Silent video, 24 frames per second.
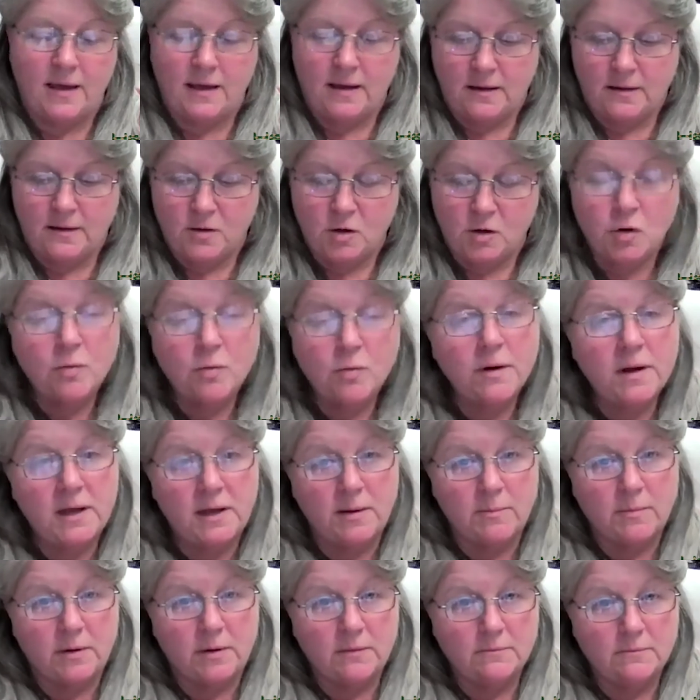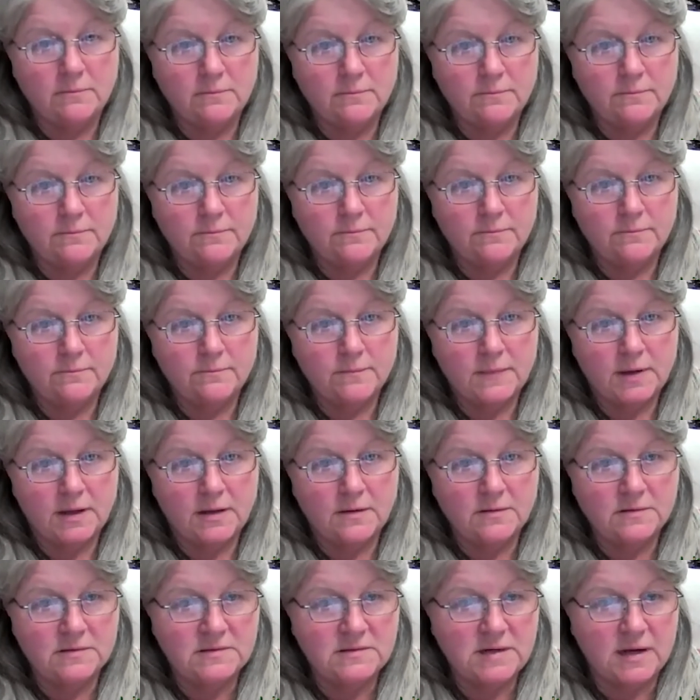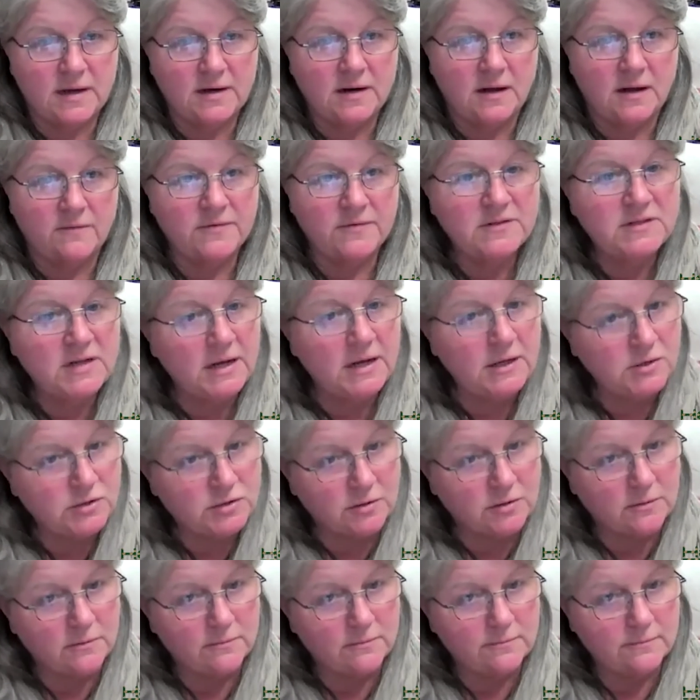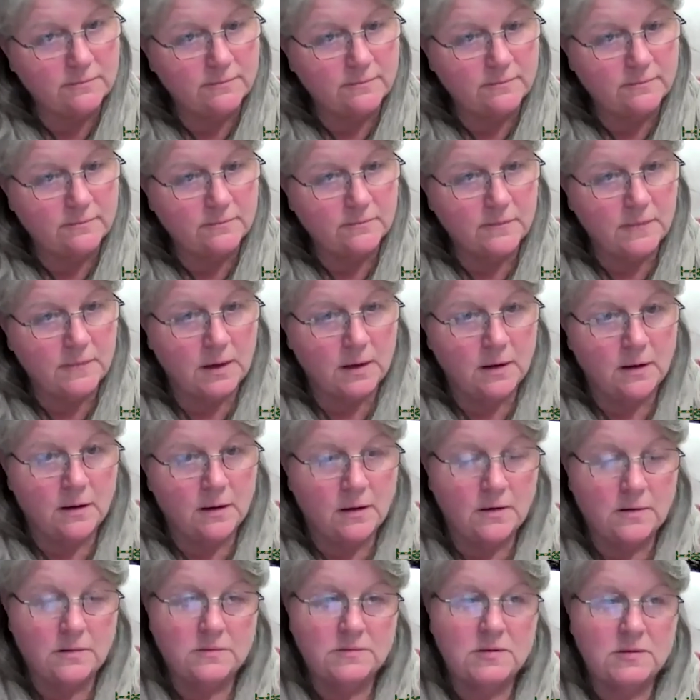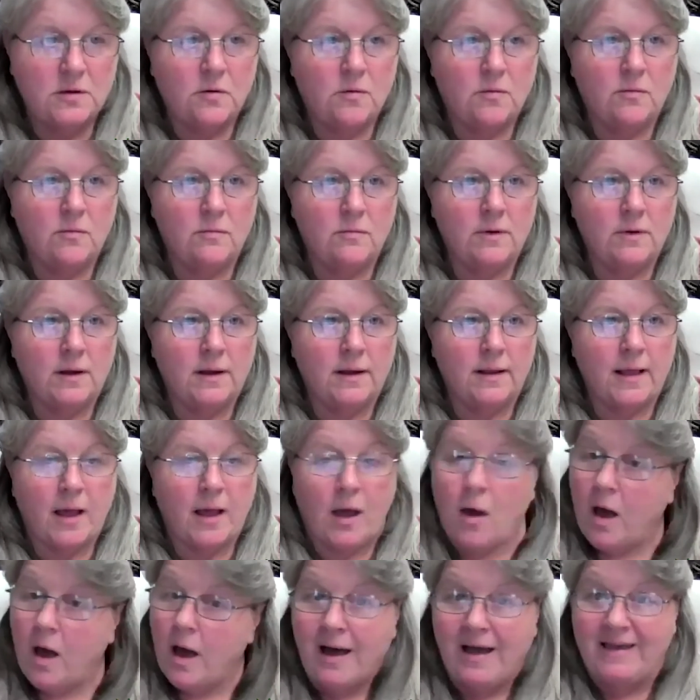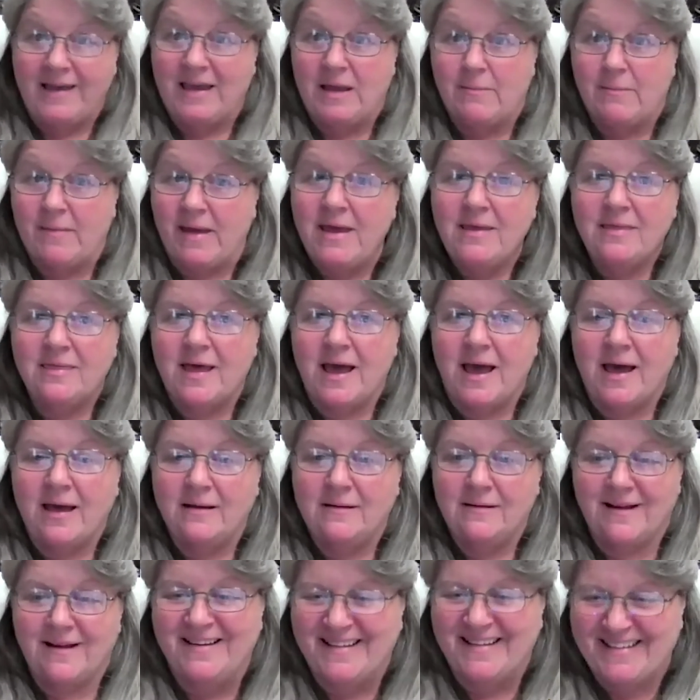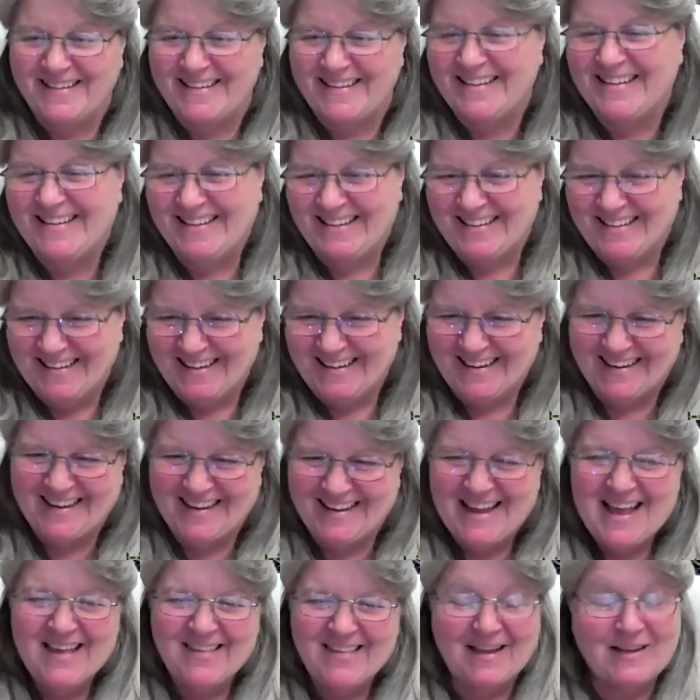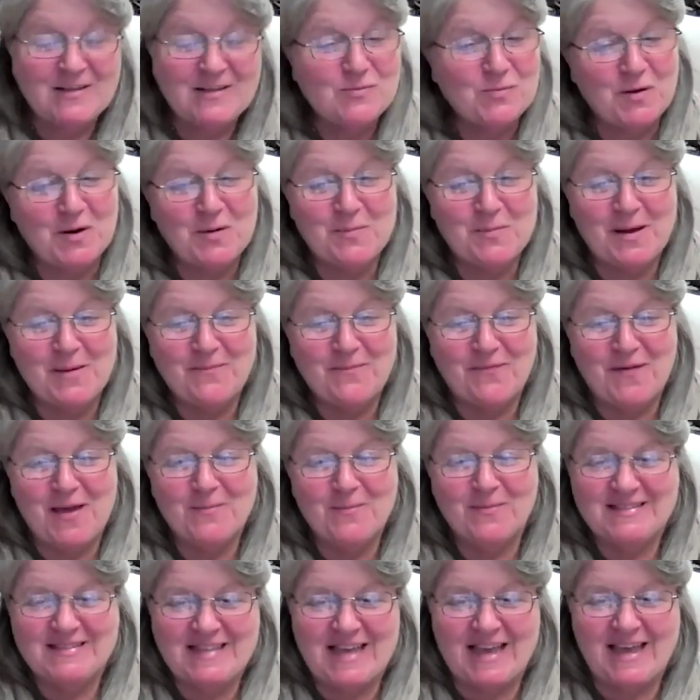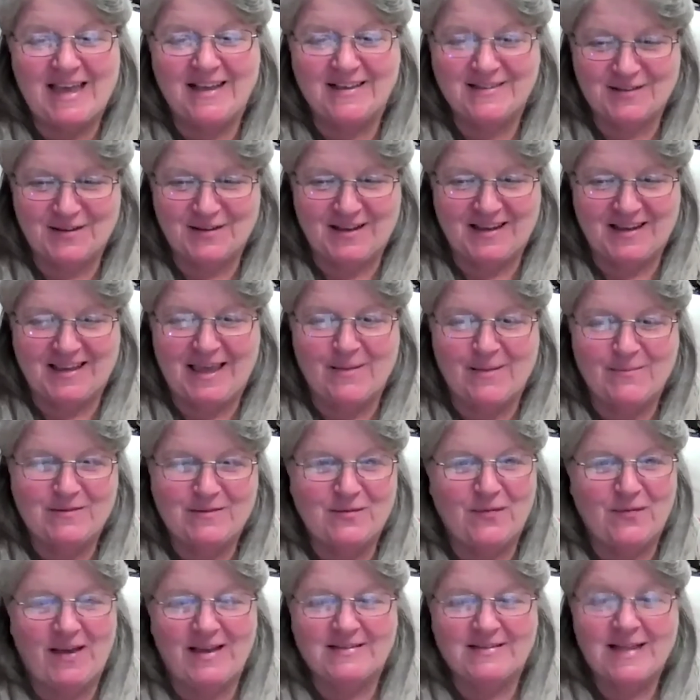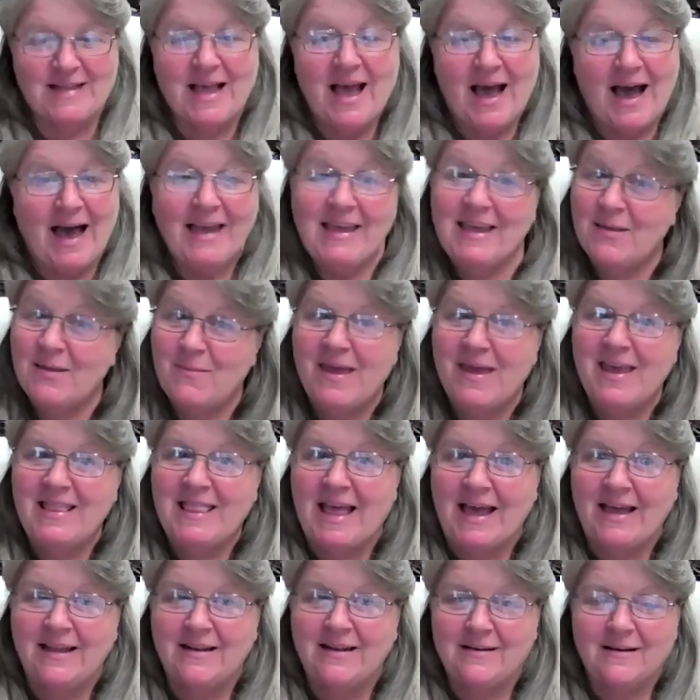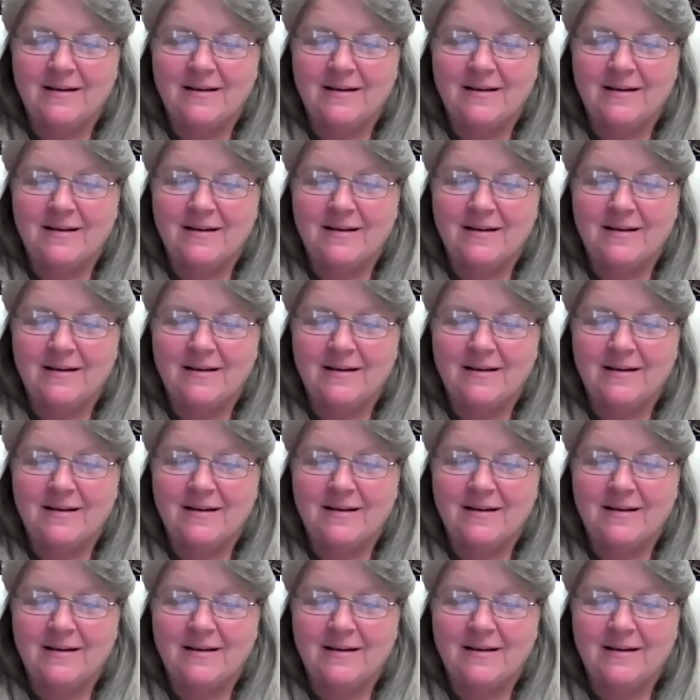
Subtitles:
a cream instead of a tincture. So I can make that. That's one of my famous sayings. Look at Kim's face. I can make that.